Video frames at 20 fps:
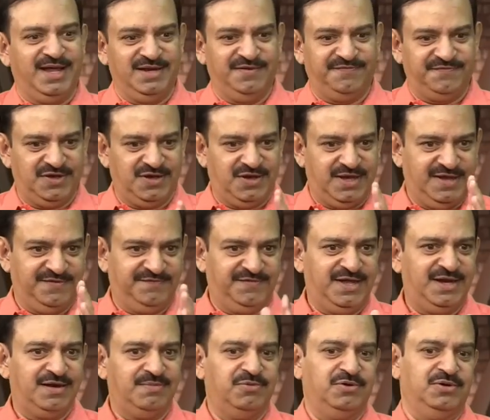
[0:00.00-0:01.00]
if you are
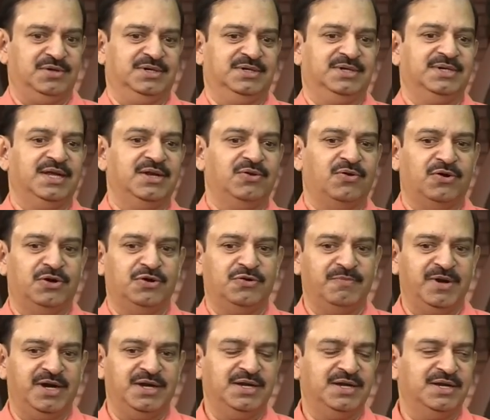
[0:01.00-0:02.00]
aware about it, then
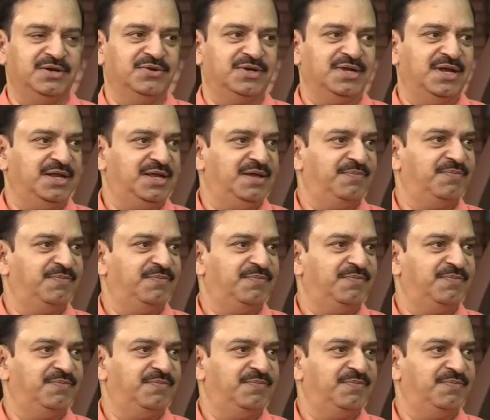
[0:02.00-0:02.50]
automatically you can keep